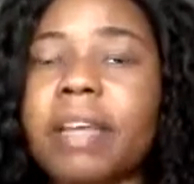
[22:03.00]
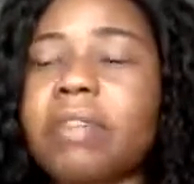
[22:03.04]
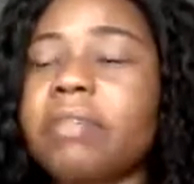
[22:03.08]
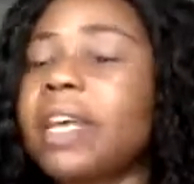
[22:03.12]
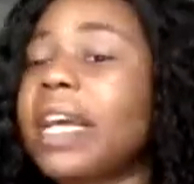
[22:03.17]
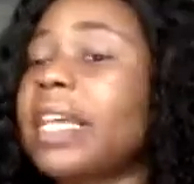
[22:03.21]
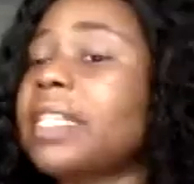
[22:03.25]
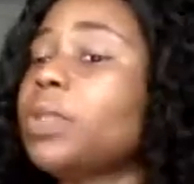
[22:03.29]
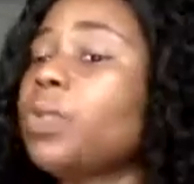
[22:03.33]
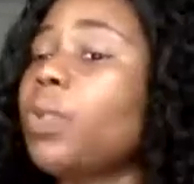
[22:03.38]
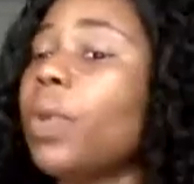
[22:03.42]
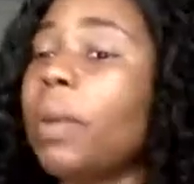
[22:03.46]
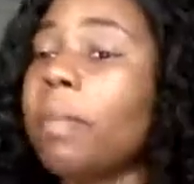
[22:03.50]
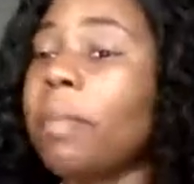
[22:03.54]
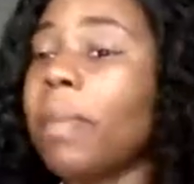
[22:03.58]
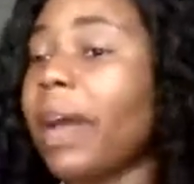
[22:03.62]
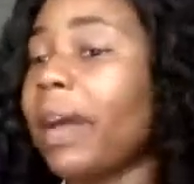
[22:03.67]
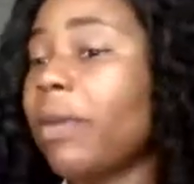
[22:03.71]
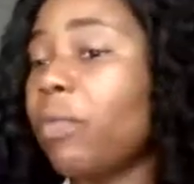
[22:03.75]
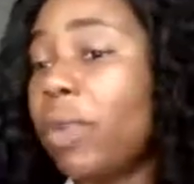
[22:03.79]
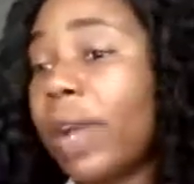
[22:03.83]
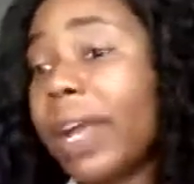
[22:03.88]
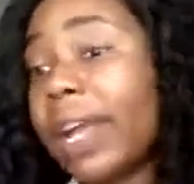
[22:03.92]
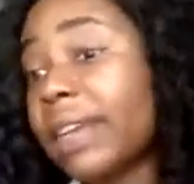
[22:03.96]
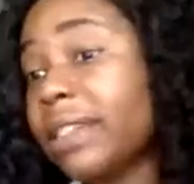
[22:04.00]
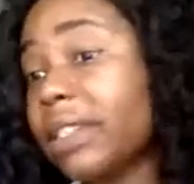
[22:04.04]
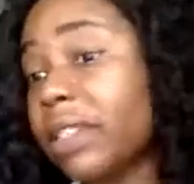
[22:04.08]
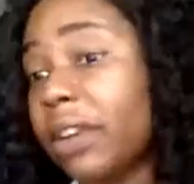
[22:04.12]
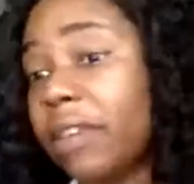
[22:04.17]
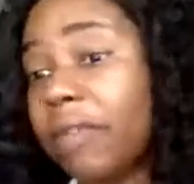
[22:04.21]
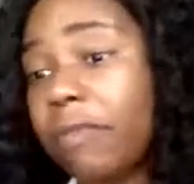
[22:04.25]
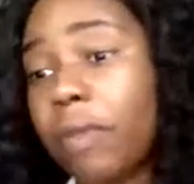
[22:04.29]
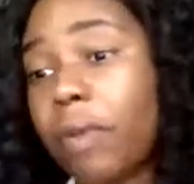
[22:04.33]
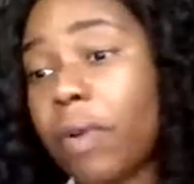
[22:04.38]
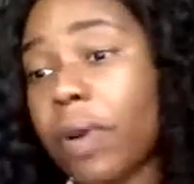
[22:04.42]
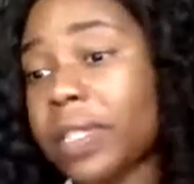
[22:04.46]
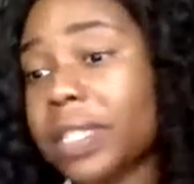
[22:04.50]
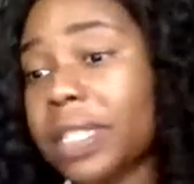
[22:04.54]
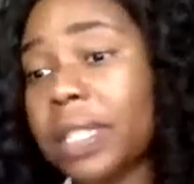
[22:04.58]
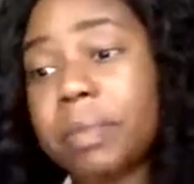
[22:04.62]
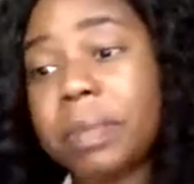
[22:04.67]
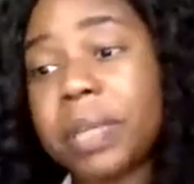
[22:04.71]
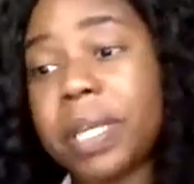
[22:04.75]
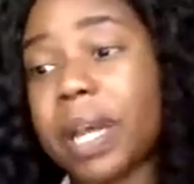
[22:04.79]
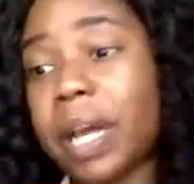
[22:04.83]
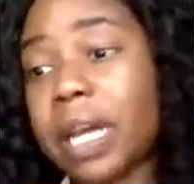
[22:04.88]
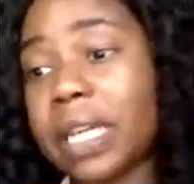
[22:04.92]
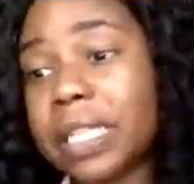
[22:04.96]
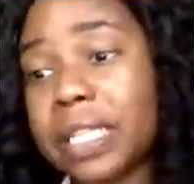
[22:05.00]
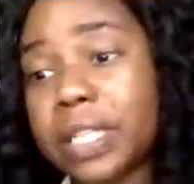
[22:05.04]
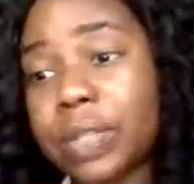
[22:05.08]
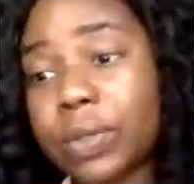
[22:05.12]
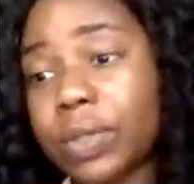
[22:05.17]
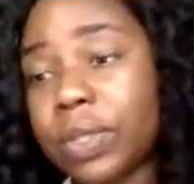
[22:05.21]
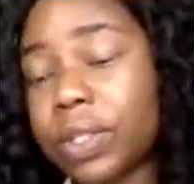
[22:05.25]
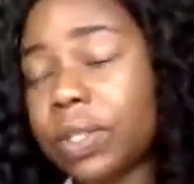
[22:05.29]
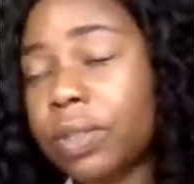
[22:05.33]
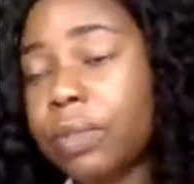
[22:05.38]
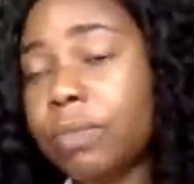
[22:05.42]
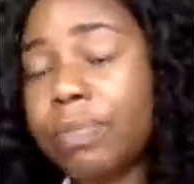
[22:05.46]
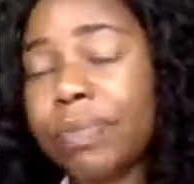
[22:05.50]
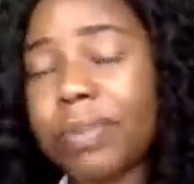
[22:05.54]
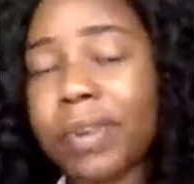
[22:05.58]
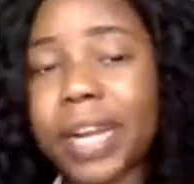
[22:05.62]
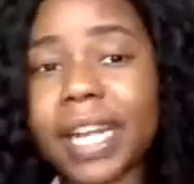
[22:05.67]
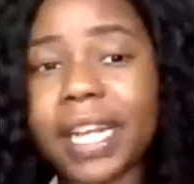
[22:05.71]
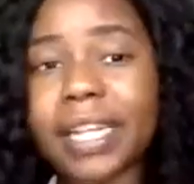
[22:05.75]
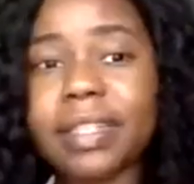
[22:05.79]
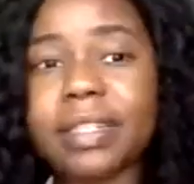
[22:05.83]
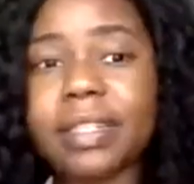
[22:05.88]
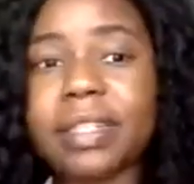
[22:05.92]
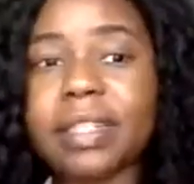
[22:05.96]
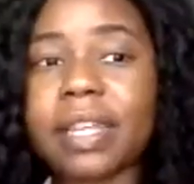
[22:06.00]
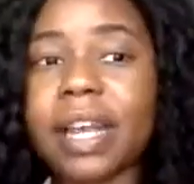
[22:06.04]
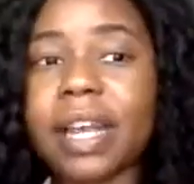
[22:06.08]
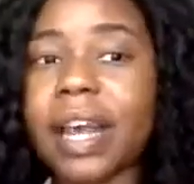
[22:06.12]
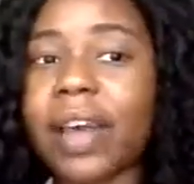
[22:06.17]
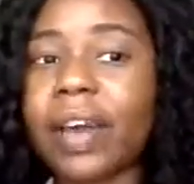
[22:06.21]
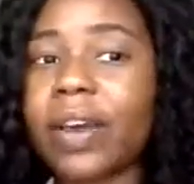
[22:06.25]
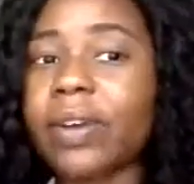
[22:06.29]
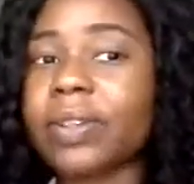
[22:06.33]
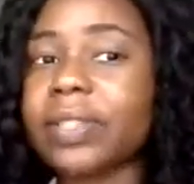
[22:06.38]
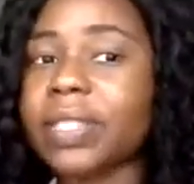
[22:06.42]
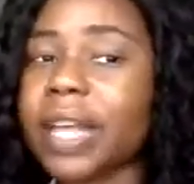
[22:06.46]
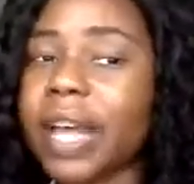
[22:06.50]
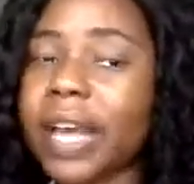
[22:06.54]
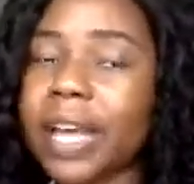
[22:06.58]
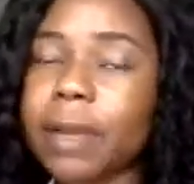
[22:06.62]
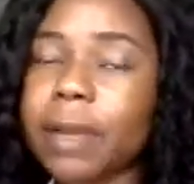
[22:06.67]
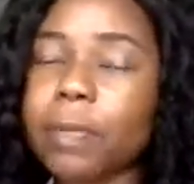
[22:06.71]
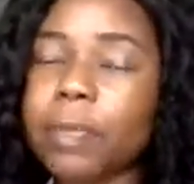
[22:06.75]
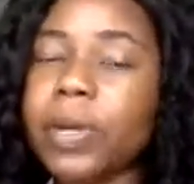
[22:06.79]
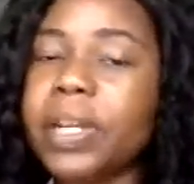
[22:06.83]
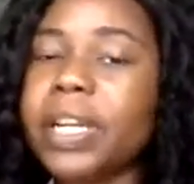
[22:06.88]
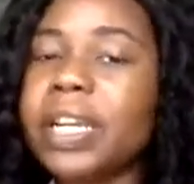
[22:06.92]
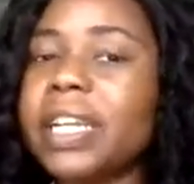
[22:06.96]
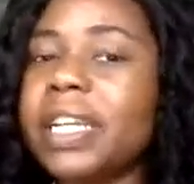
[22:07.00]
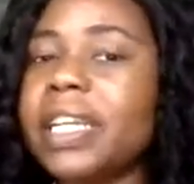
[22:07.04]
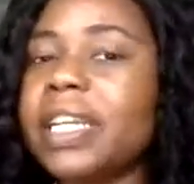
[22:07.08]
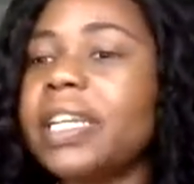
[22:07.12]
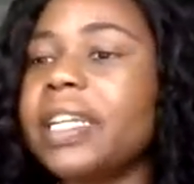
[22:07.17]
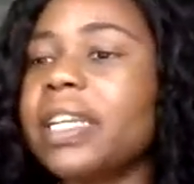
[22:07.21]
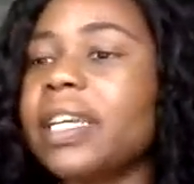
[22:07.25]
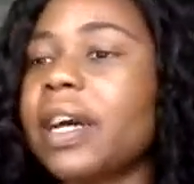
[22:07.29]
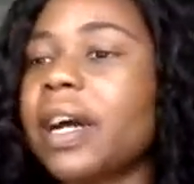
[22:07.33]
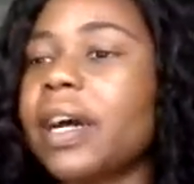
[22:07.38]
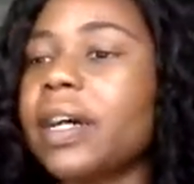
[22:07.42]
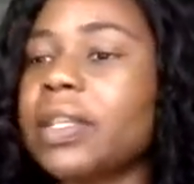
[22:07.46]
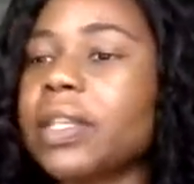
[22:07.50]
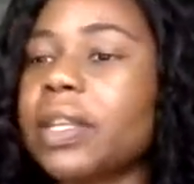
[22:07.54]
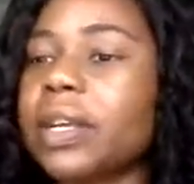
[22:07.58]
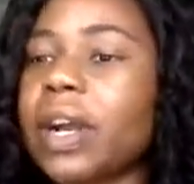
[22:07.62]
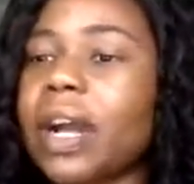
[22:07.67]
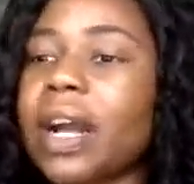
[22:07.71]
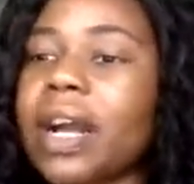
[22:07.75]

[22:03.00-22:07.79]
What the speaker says: that's what my wigs are for, to be honest with you. Braid styles, I can put in any color.